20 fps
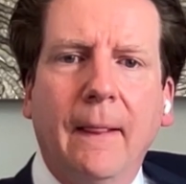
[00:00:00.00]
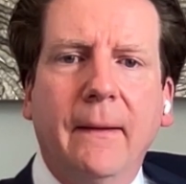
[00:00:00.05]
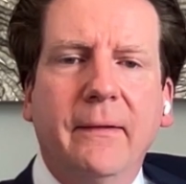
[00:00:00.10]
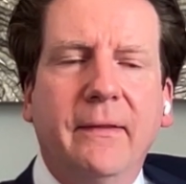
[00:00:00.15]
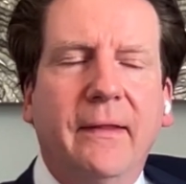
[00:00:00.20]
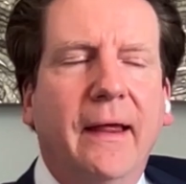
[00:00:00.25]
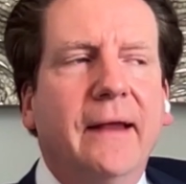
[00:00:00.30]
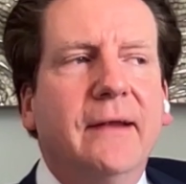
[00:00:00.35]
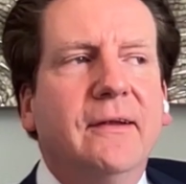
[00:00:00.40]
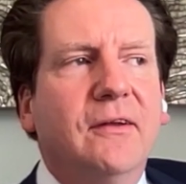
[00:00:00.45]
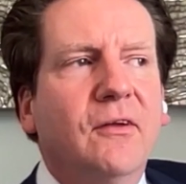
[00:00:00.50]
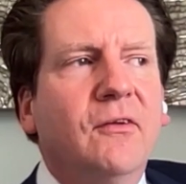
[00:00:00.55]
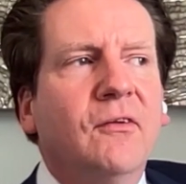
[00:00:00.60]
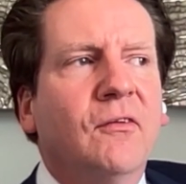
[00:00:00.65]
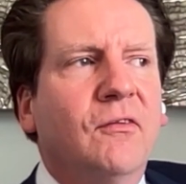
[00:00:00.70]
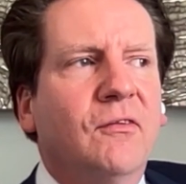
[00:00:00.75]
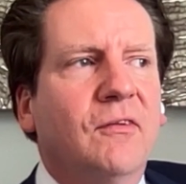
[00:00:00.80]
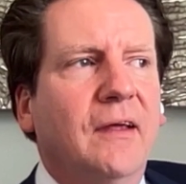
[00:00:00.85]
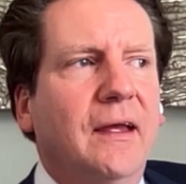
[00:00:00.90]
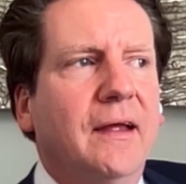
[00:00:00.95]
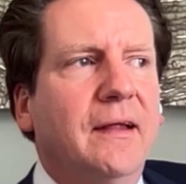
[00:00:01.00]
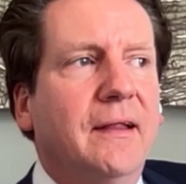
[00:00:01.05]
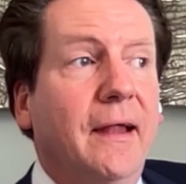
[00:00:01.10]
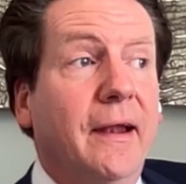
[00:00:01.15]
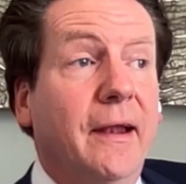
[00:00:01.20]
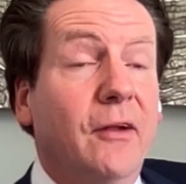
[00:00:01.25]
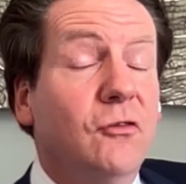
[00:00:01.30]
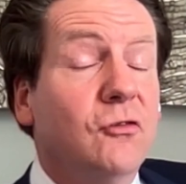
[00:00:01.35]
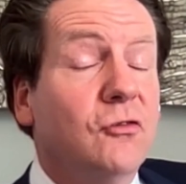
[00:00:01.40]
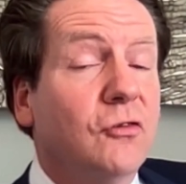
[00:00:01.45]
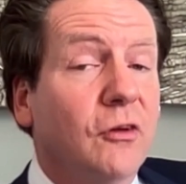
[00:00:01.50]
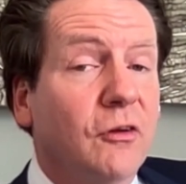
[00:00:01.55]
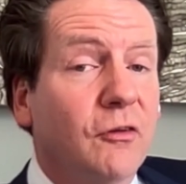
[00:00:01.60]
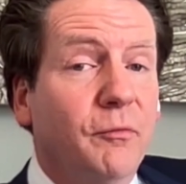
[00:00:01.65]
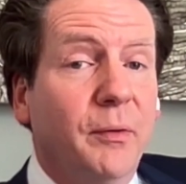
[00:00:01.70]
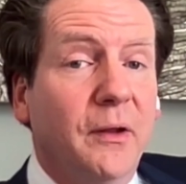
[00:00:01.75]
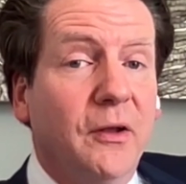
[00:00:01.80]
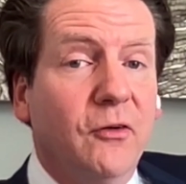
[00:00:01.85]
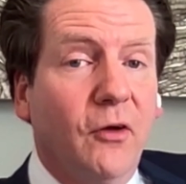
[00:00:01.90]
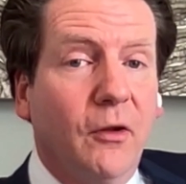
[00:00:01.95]
They didn't say that it should have
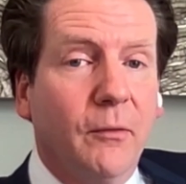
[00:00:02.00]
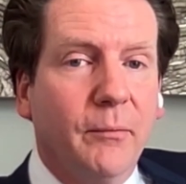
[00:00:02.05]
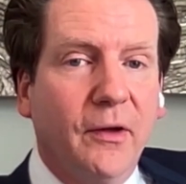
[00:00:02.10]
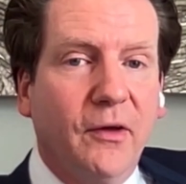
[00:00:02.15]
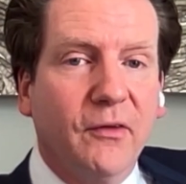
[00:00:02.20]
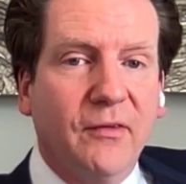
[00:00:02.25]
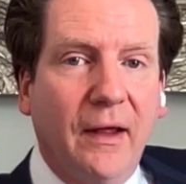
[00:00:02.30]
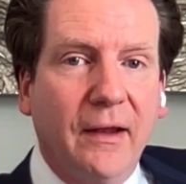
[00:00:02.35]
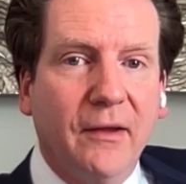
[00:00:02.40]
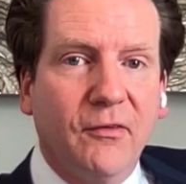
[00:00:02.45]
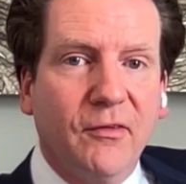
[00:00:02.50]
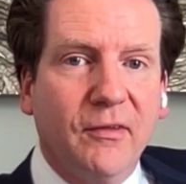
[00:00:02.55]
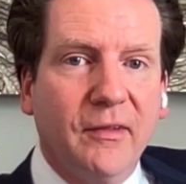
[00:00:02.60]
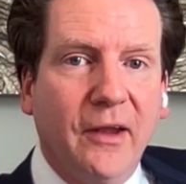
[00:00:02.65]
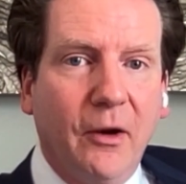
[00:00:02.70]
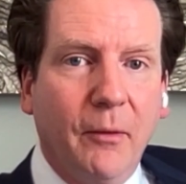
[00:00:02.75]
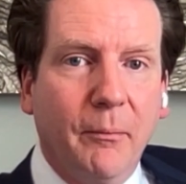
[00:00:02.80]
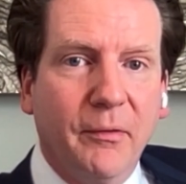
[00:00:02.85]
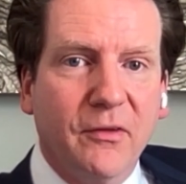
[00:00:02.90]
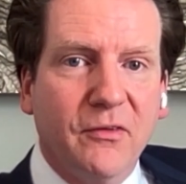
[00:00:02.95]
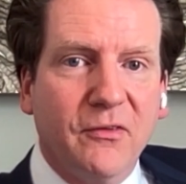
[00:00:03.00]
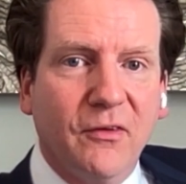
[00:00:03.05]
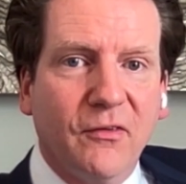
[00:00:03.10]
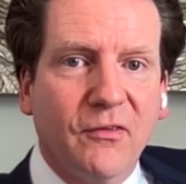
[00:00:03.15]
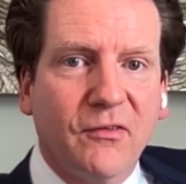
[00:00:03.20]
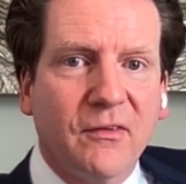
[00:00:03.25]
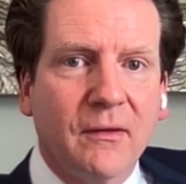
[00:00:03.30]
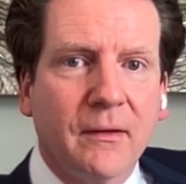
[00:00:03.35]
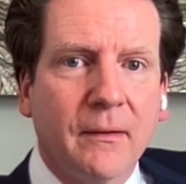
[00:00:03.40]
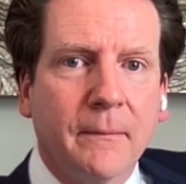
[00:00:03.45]
been done because that isn't their business.